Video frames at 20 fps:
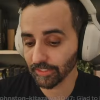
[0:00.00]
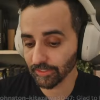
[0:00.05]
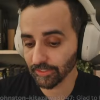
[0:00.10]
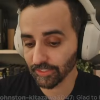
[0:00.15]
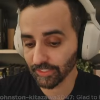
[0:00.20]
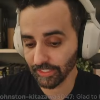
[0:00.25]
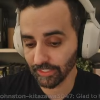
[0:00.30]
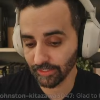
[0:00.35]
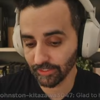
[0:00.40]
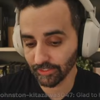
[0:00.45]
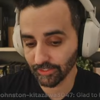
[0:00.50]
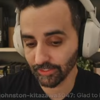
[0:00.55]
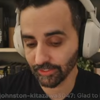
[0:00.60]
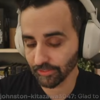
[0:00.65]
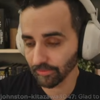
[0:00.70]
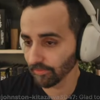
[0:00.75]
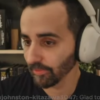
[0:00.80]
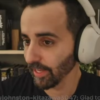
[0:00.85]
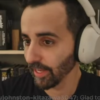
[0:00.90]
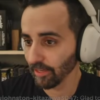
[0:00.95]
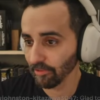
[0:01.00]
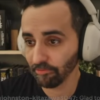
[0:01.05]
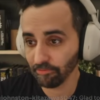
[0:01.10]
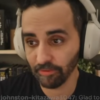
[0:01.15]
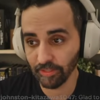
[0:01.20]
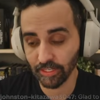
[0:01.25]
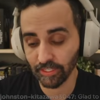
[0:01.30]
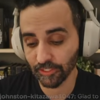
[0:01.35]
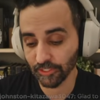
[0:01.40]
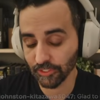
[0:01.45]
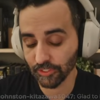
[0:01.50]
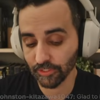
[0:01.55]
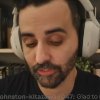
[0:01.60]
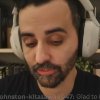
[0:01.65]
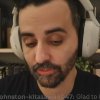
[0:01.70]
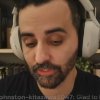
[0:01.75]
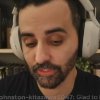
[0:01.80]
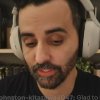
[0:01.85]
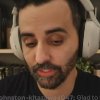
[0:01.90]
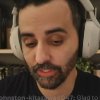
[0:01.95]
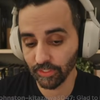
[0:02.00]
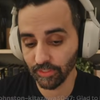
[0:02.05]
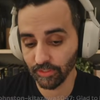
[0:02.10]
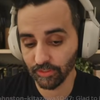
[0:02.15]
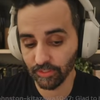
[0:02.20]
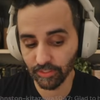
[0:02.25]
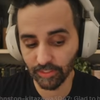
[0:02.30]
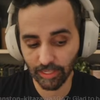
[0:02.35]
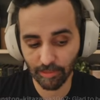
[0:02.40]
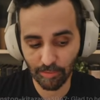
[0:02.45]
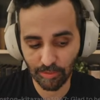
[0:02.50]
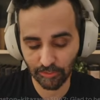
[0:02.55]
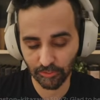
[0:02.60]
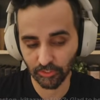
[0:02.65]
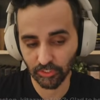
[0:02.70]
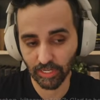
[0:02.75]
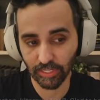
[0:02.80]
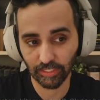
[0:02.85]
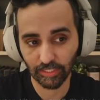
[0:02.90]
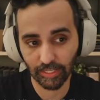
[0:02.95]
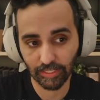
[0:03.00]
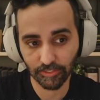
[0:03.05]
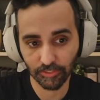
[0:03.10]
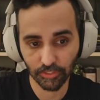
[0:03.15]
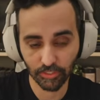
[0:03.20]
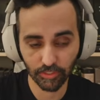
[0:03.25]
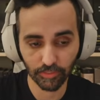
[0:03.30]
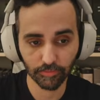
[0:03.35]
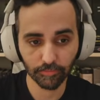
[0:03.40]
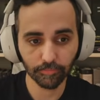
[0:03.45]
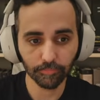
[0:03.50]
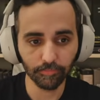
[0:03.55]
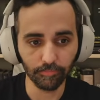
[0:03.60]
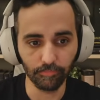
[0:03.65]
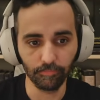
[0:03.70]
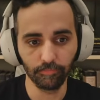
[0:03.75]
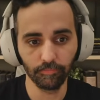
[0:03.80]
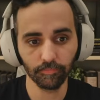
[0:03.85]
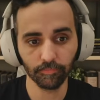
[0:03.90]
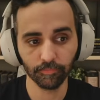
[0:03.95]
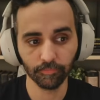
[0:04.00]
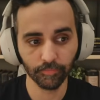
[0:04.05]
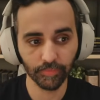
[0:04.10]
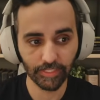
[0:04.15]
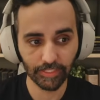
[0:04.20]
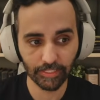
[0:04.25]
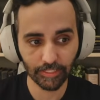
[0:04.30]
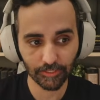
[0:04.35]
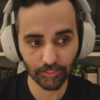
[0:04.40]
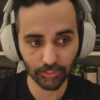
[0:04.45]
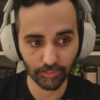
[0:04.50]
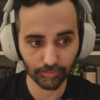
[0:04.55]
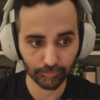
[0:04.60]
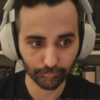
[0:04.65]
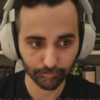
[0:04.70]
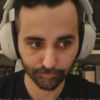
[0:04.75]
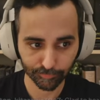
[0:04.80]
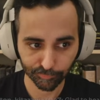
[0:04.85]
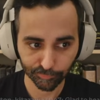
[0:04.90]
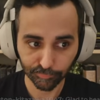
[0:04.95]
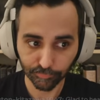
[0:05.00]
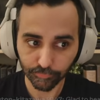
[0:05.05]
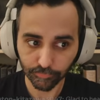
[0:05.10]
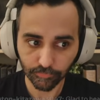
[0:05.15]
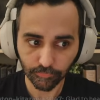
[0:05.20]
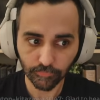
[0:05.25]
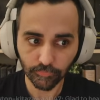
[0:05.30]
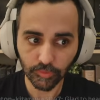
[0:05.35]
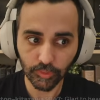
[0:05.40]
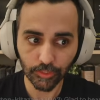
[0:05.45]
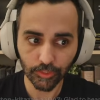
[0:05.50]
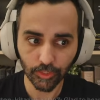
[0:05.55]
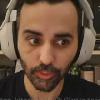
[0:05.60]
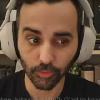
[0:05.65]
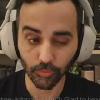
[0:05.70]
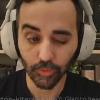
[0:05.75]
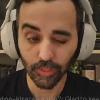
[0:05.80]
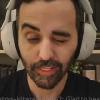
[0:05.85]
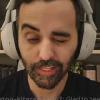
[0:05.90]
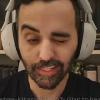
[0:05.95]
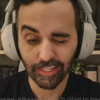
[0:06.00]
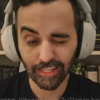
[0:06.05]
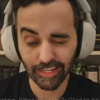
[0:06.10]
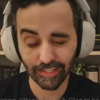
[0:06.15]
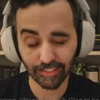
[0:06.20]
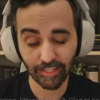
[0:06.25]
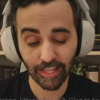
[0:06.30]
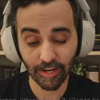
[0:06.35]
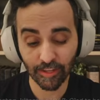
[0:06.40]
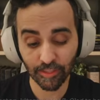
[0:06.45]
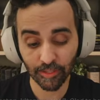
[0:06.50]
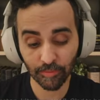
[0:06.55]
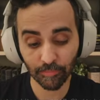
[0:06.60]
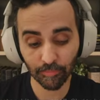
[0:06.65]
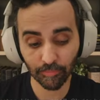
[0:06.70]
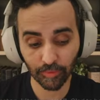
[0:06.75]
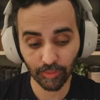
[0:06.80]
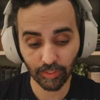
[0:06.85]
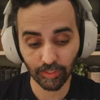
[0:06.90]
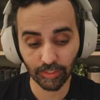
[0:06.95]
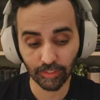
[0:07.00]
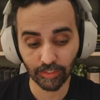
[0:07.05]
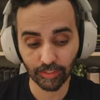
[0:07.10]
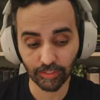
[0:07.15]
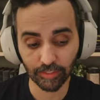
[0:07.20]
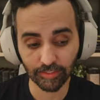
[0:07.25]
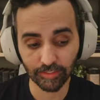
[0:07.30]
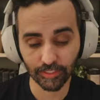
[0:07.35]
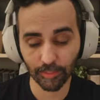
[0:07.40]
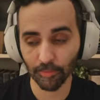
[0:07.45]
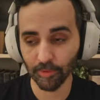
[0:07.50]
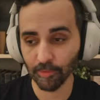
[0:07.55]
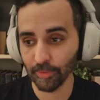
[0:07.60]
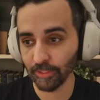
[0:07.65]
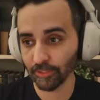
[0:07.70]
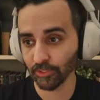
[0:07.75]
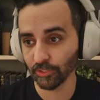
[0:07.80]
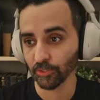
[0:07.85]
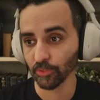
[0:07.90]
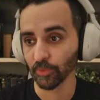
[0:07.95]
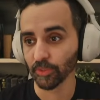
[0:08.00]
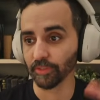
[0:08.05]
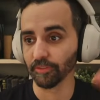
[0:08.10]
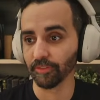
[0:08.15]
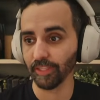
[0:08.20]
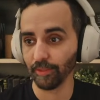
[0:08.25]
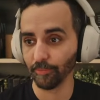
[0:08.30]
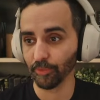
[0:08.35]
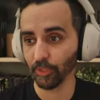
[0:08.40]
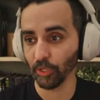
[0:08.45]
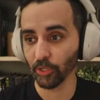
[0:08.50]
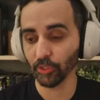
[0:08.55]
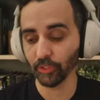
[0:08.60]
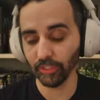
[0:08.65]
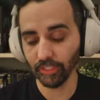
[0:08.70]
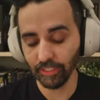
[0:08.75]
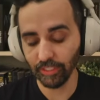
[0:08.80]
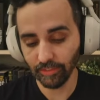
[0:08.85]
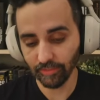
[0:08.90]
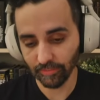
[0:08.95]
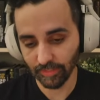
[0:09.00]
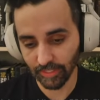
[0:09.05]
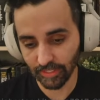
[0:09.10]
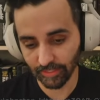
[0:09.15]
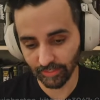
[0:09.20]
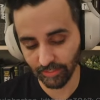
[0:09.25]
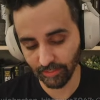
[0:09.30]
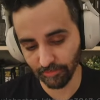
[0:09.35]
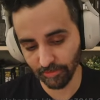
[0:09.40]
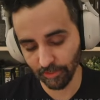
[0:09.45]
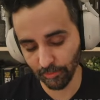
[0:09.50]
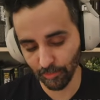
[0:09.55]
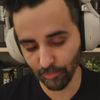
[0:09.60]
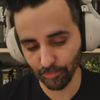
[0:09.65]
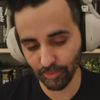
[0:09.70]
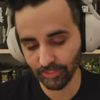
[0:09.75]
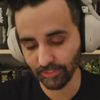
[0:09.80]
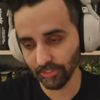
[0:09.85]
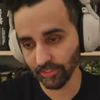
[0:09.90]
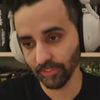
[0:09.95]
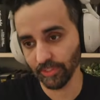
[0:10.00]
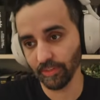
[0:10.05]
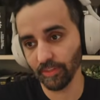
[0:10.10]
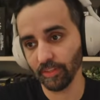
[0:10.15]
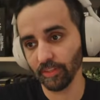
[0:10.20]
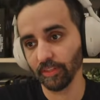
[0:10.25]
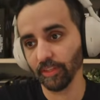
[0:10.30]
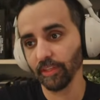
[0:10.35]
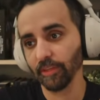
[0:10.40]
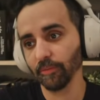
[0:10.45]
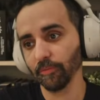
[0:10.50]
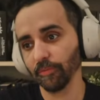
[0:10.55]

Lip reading: since I finished the Game Master's Guide last year, initially. So, and a lot of them, some of the monsters were developed early in the development process, and then like